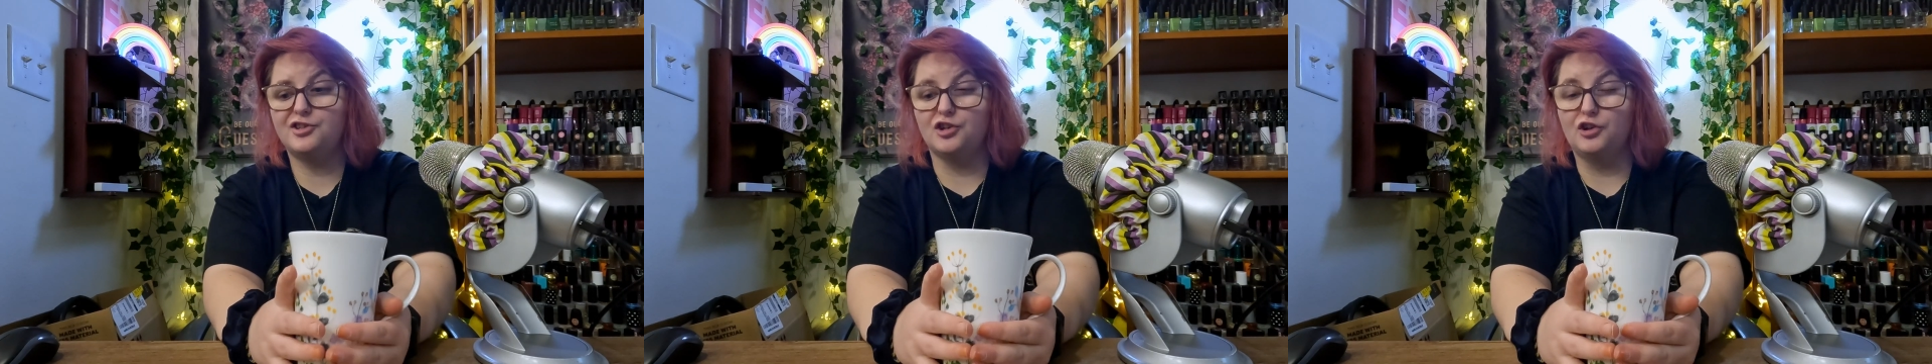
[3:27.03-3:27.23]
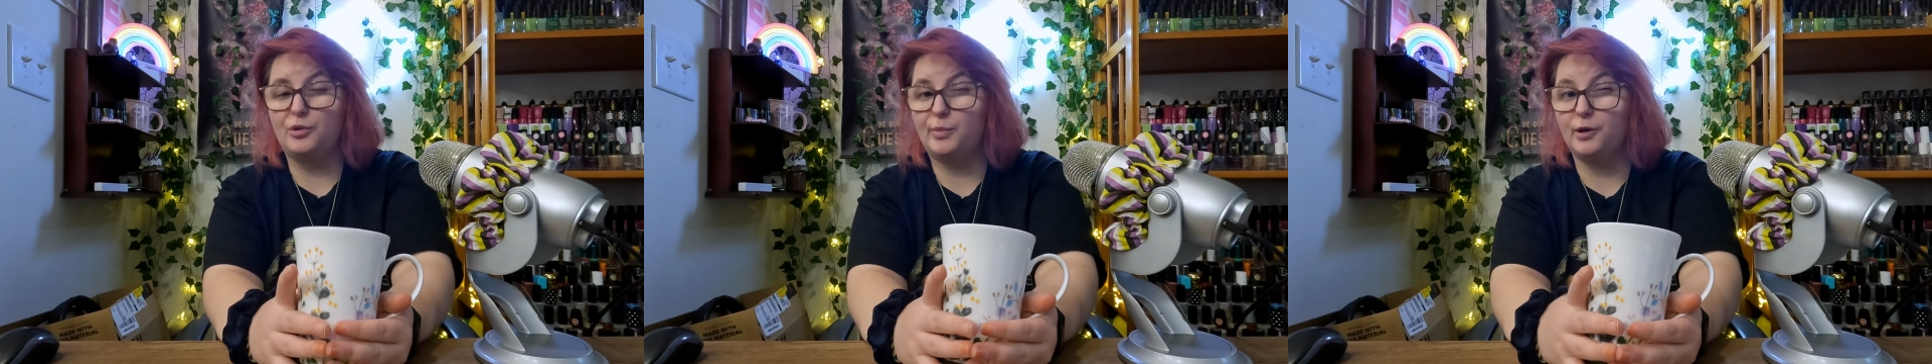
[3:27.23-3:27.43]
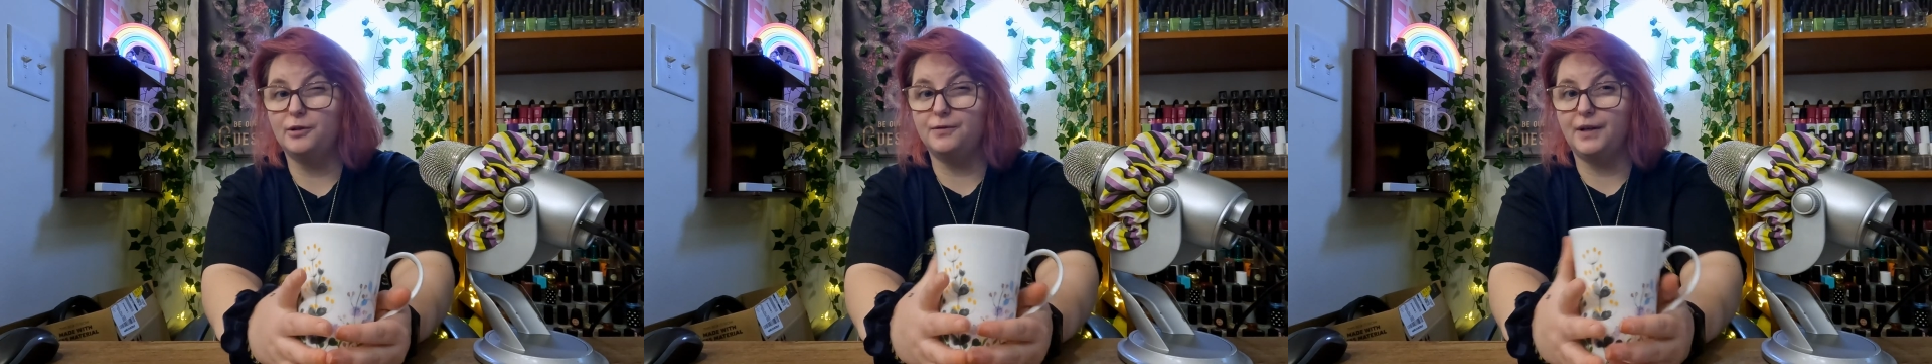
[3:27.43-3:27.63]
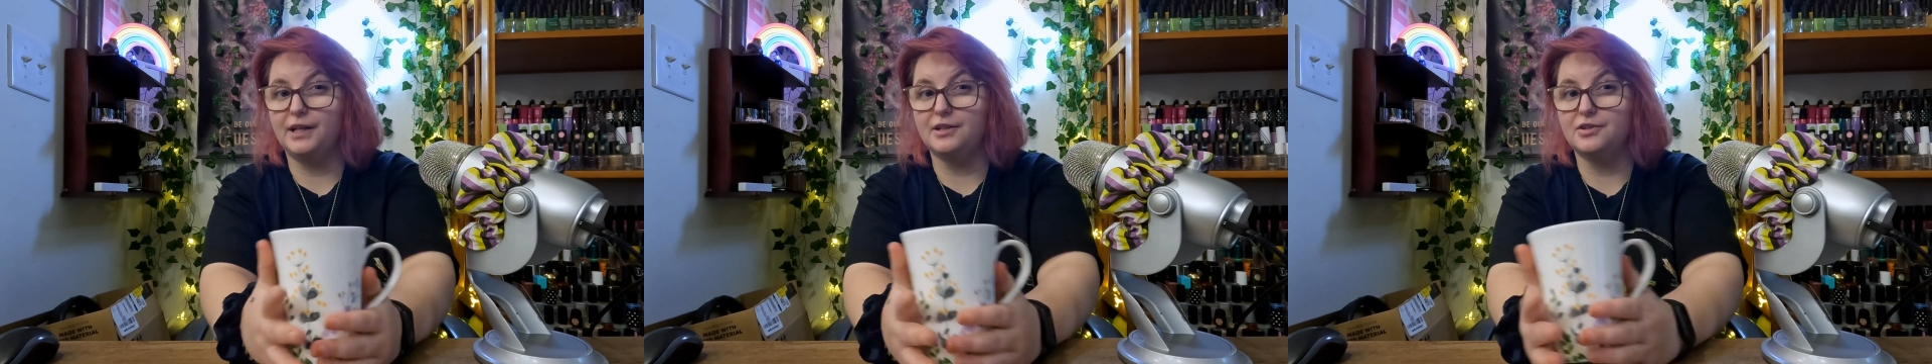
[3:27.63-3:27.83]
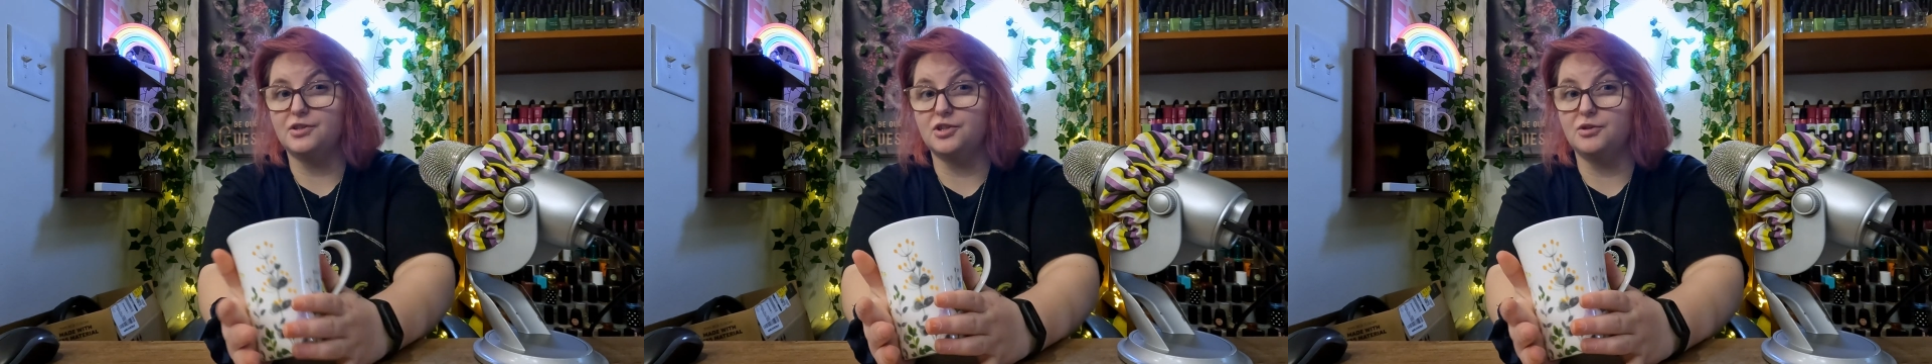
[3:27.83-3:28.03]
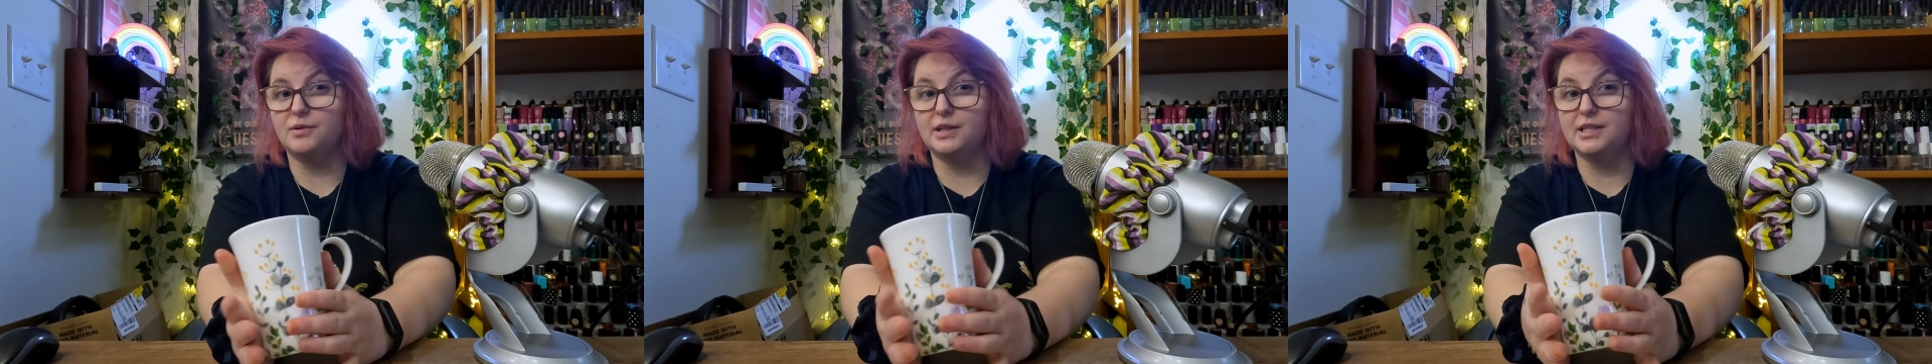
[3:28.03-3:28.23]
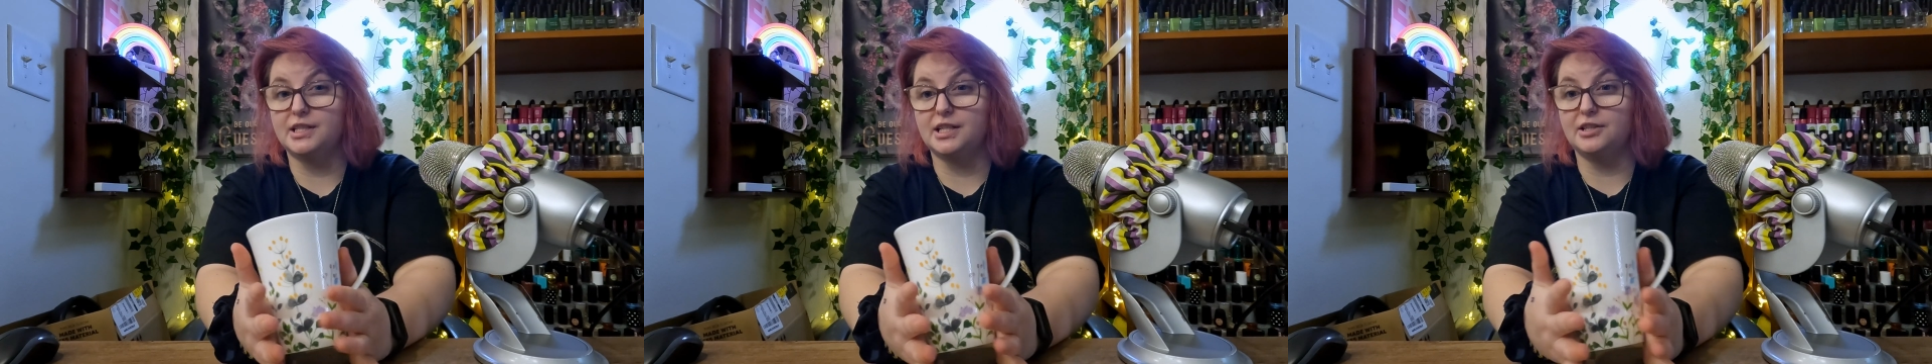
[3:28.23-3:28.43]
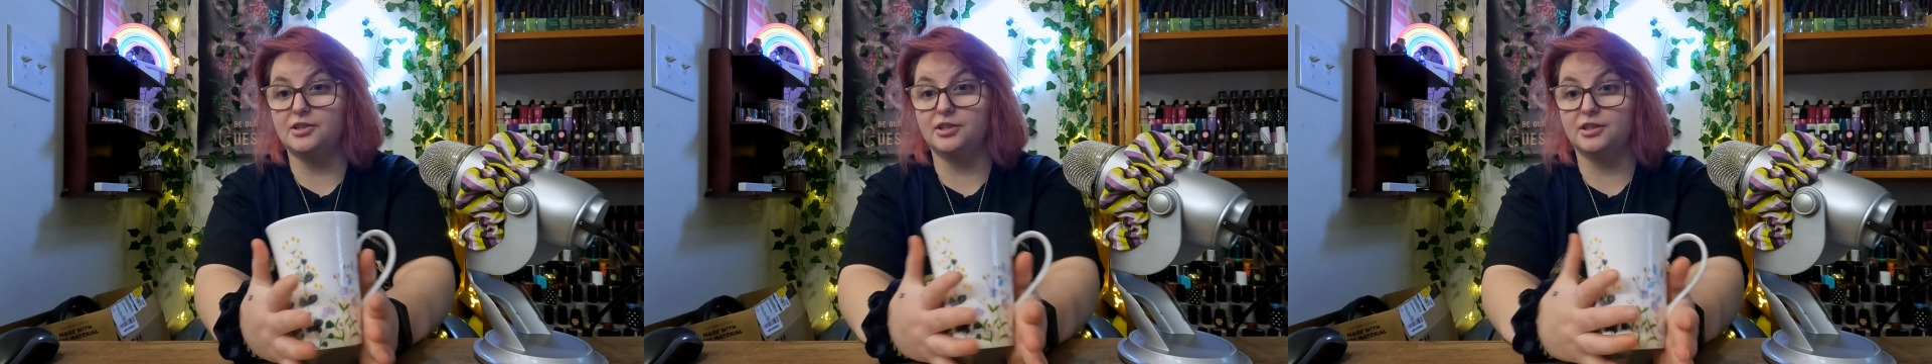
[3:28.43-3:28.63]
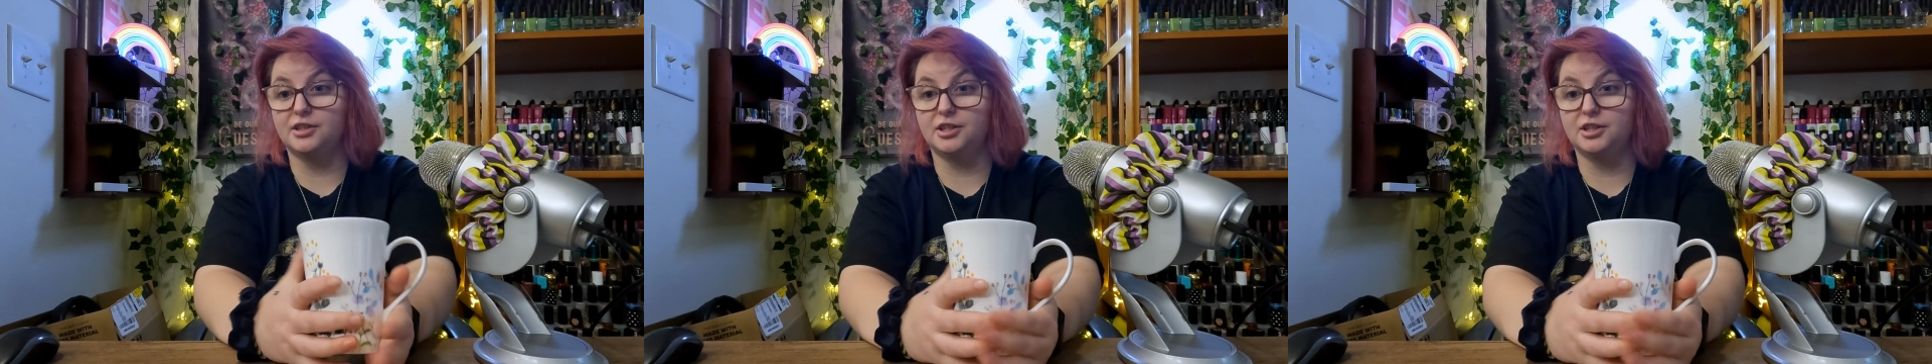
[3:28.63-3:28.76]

joke profiles do on Tinder,